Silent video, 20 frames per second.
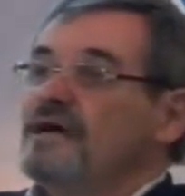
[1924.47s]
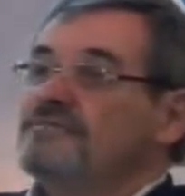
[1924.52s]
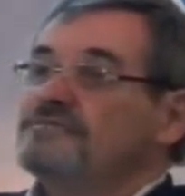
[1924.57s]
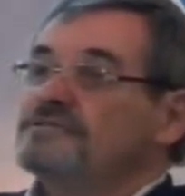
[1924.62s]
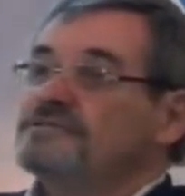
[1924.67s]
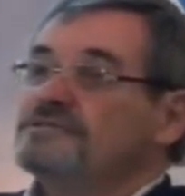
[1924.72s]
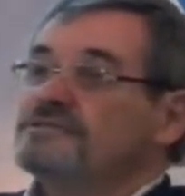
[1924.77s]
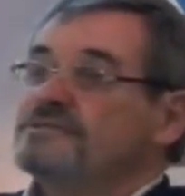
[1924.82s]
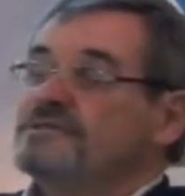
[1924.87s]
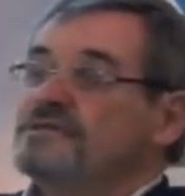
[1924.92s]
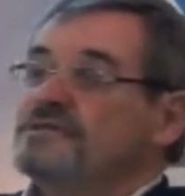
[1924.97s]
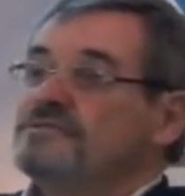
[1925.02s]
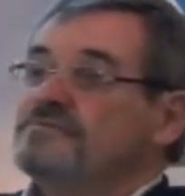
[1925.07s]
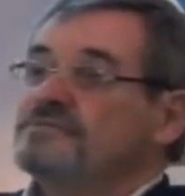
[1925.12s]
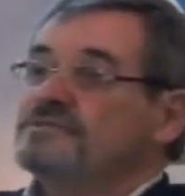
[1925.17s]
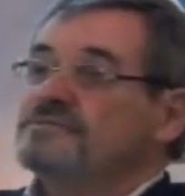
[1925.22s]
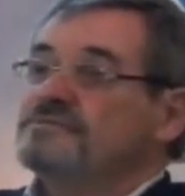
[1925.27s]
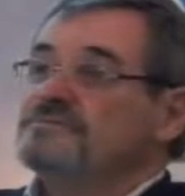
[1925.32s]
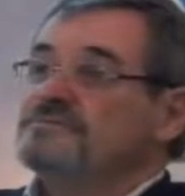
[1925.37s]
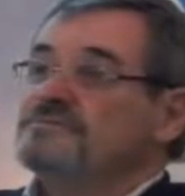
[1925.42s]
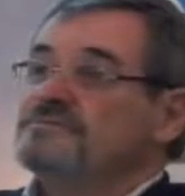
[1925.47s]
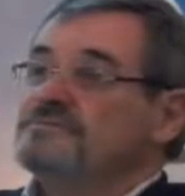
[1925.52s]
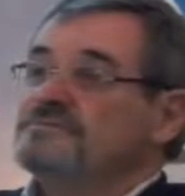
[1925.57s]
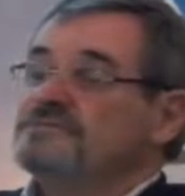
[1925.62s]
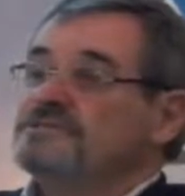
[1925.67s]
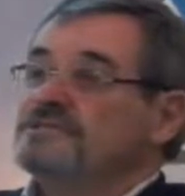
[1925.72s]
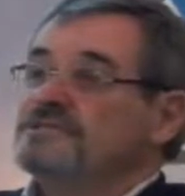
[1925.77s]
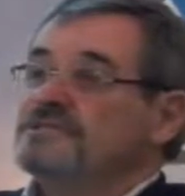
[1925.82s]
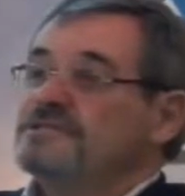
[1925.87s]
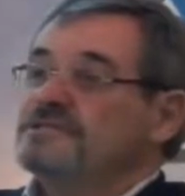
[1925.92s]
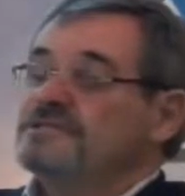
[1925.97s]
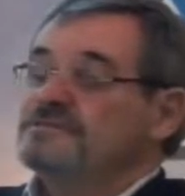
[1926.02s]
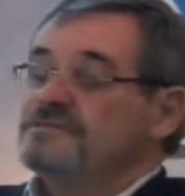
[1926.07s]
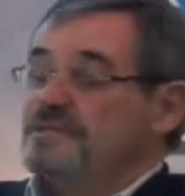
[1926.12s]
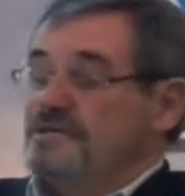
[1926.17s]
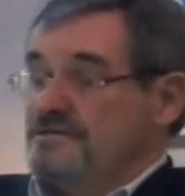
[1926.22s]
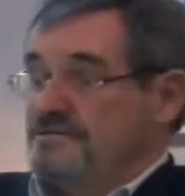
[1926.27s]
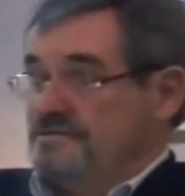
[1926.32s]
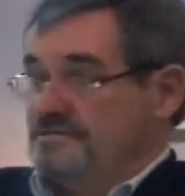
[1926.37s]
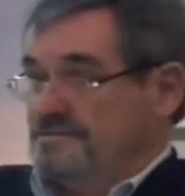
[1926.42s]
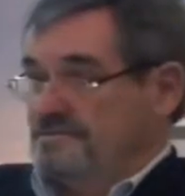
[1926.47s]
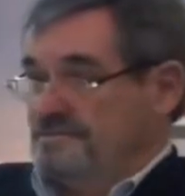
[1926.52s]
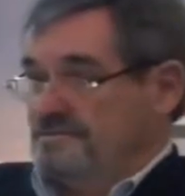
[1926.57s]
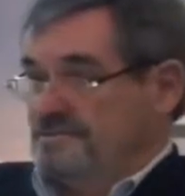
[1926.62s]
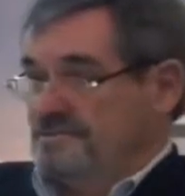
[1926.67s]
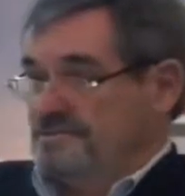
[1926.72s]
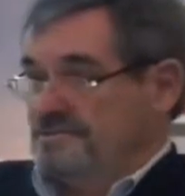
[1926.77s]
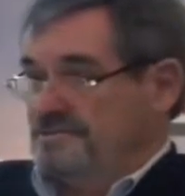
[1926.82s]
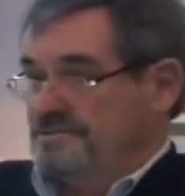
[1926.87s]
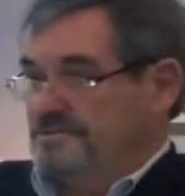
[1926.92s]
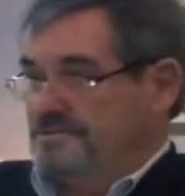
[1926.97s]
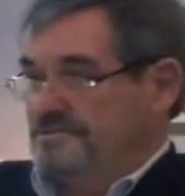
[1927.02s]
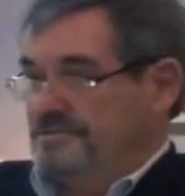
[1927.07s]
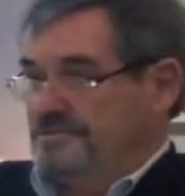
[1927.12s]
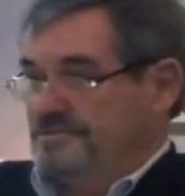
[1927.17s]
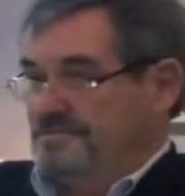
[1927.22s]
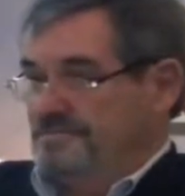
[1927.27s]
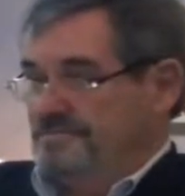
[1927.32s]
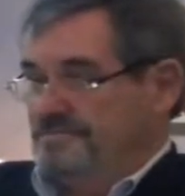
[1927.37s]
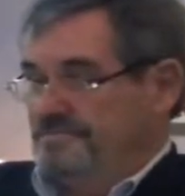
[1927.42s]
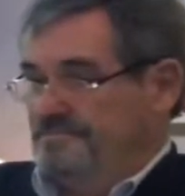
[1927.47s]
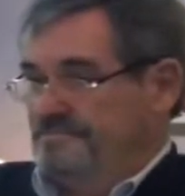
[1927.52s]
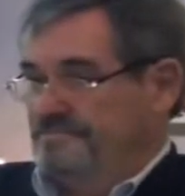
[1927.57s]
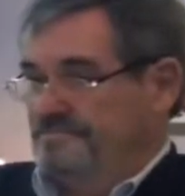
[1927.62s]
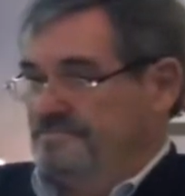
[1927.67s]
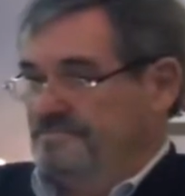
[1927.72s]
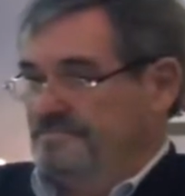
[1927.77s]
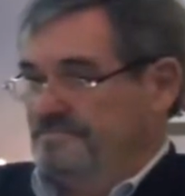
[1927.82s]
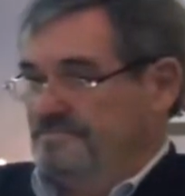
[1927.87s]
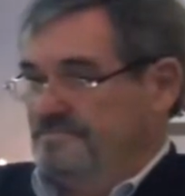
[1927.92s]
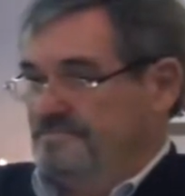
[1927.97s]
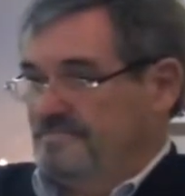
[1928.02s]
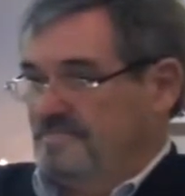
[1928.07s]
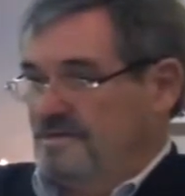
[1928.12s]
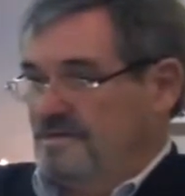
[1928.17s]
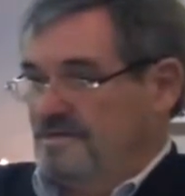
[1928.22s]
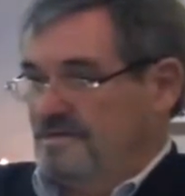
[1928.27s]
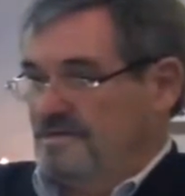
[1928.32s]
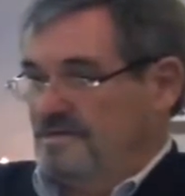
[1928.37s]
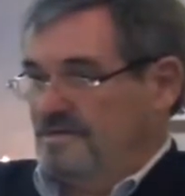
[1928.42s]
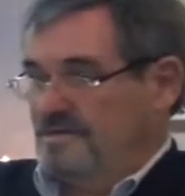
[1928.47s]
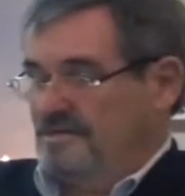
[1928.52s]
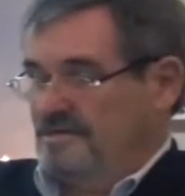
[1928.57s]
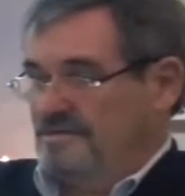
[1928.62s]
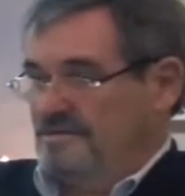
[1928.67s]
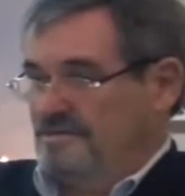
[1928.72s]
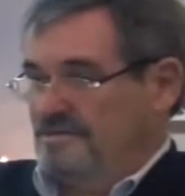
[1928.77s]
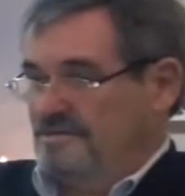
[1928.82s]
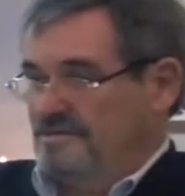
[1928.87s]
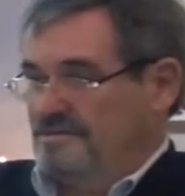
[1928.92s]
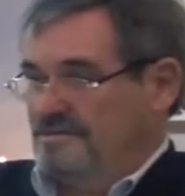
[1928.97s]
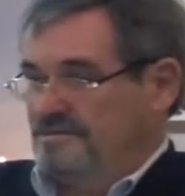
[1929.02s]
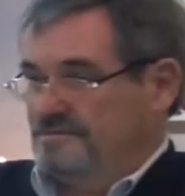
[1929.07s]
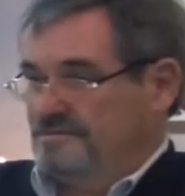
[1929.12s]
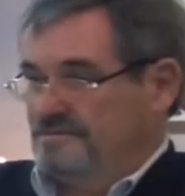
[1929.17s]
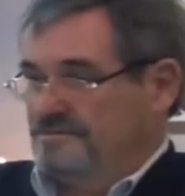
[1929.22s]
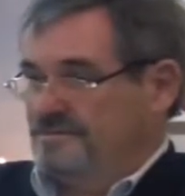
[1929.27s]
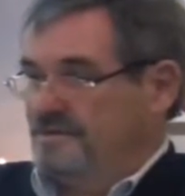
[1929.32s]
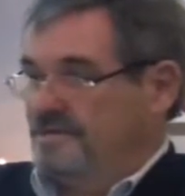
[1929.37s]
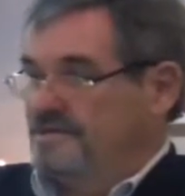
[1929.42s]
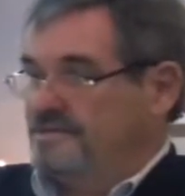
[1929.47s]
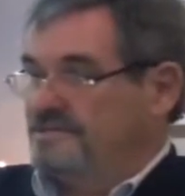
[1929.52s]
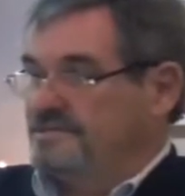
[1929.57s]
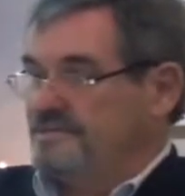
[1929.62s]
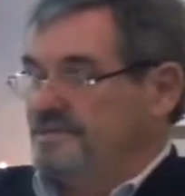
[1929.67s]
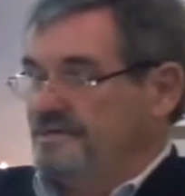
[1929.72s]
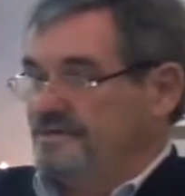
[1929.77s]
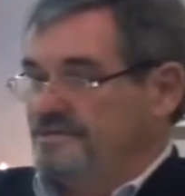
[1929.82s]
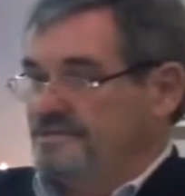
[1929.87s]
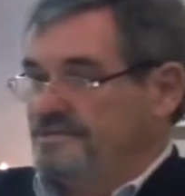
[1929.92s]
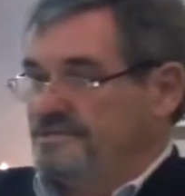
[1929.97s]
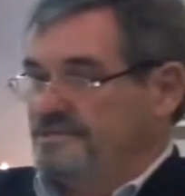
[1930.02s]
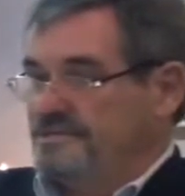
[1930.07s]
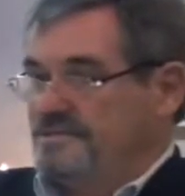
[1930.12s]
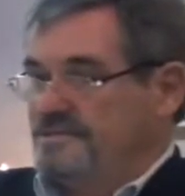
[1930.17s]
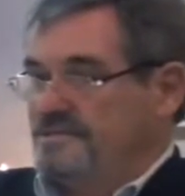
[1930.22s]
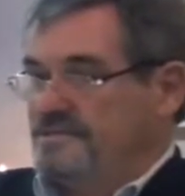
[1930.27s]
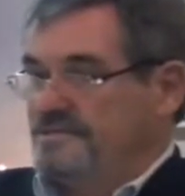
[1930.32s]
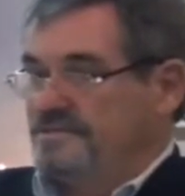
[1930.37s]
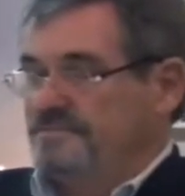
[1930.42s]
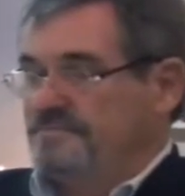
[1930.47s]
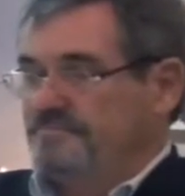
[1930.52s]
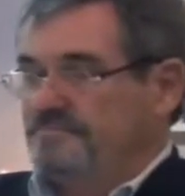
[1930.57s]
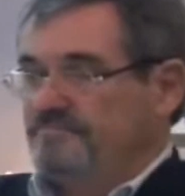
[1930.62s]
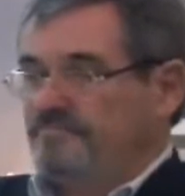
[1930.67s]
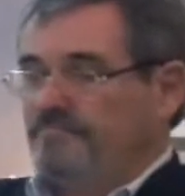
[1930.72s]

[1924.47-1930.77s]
have an assignment to heal that earth in Syria. And I'd like you to close your eyes now and see it